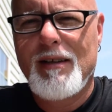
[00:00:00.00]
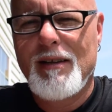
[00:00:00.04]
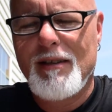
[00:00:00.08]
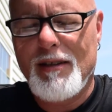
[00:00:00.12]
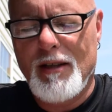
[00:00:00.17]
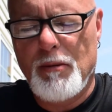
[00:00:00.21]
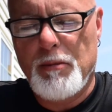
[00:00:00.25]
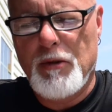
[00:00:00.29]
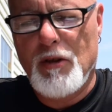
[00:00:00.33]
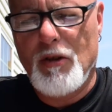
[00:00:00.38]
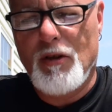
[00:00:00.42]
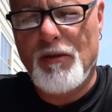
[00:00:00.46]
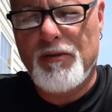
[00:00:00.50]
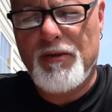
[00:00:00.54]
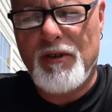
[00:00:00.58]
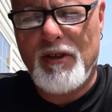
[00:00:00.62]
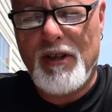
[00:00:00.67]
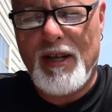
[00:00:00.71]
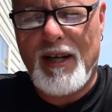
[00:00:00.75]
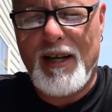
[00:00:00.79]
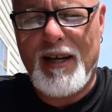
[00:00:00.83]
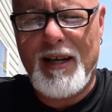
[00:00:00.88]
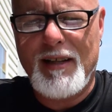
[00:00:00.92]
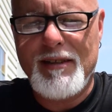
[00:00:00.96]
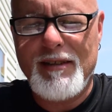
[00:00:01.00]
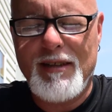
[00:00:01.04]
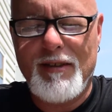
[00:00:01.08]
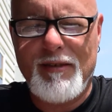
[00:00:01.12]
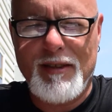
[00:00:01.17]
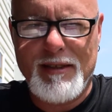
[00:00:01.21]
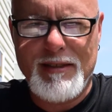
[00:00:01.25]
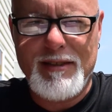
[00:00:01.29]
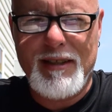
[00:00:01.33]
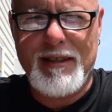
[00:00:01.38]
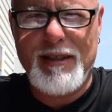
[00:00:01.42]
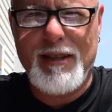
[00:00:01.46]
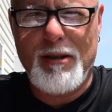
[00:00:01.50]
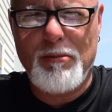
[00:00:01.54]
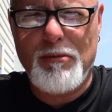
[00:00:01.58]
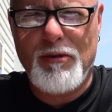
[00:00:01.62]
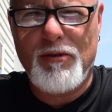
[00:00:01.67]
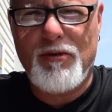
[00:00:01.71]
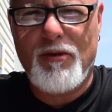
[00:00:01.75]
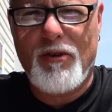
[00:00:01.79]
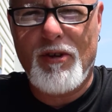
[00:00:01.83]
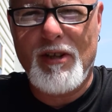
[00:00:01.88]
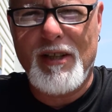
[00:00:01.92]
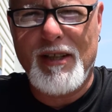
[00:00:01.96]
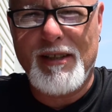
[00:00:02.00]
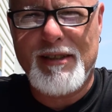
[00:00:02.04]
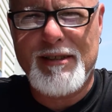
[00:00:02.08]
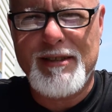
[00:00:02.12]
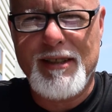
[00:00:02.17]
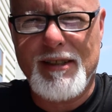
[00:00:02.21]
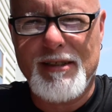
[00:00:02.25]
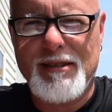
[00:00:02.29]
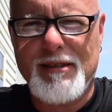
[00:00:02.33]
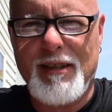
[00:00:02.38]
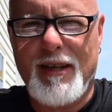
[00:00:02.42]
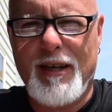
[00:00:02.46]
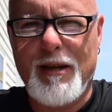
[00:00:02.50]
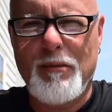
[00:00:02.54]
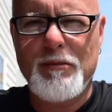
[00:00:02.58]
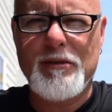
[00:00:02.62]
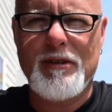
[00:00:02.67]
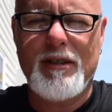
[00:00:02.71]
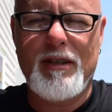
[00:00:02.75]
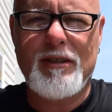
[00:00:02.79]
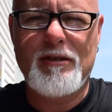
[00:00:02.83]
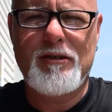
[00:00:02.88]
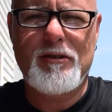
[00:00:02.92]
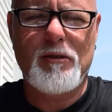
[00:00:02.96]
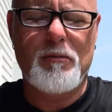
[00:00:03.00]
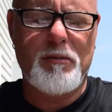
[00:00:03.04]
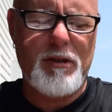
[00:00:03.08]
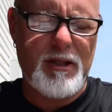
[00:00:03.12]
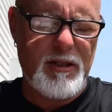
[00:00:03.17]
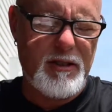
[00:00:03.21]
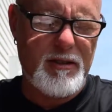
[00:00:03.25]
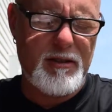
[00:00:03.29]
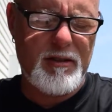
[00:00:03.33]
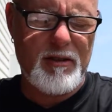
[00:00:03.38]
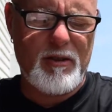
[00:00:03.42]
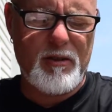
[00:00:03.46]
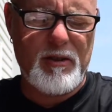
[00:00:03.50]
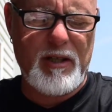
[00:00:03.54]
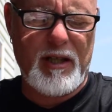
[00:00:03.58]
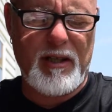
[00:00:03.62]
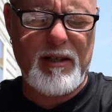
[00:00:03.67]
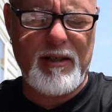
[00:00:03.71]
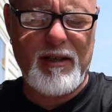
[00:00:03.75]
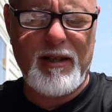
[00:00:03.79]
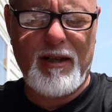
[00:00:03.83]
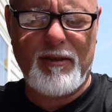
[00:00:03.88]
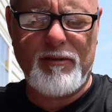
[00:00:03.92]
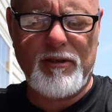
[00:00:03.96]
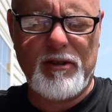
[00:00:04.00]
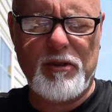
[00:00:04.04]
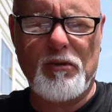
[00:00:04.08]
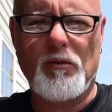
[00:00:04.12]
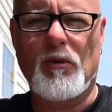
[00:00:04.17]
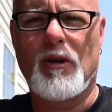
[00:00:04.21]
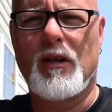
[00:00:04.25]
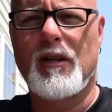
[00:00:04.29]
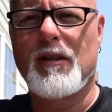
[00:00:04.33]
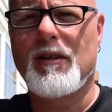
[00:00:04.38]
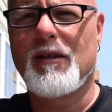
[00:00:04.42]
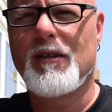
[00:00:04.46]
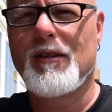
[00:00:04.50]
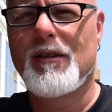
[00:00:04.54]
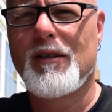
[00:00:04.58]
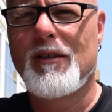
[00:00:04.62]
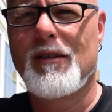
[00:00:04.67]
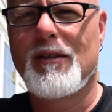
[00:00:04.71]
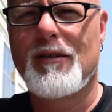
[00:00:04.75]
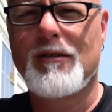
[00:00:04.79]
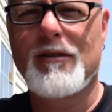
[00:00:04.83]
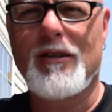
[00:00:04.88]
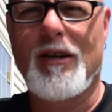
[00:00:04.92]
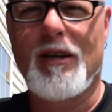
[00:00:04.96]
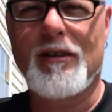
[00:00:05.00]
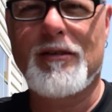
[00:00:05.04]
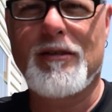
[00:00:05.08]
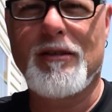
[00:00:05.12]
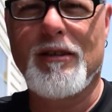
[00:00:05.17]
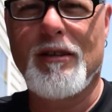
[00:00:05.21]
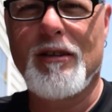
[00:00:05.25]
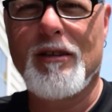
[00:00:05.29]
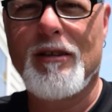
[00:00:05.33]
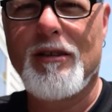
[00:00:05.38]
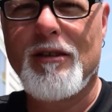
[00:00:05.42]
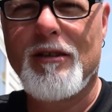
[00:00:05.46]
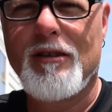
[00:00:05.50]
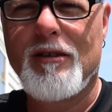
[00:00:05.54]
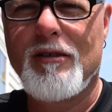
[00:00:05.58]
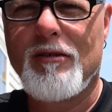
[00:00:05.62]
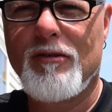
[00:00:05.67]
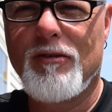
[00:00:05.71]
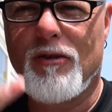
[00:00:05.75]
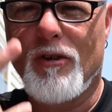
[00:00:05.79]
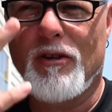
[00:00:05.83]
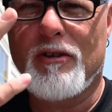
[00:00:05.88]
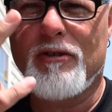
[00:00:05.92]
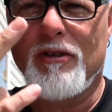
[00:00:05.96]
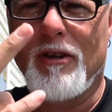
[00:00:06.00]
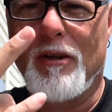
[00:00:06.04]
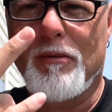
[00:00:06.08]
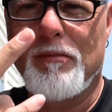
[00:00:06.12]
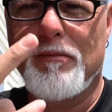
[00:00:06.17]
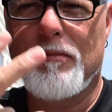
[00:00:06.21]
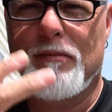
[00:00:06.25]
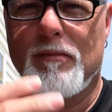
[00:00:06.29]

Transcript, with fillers: Let me know if you're not. Have I said that before like six times in the last two minutes? Okay, have a good one. Talk to you. Forks up.